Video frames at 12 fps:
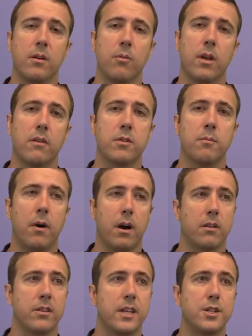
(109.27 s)
We have to
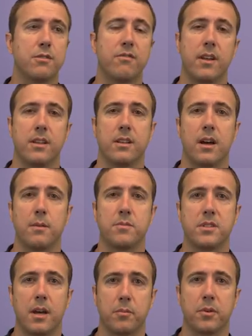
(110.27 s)
model each event type
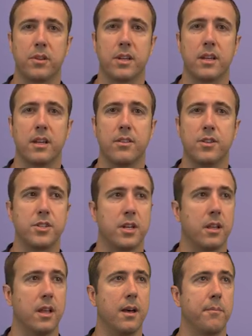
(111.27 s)
separately in the
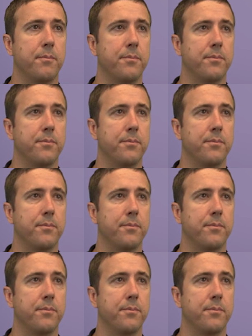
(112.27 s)
GLM.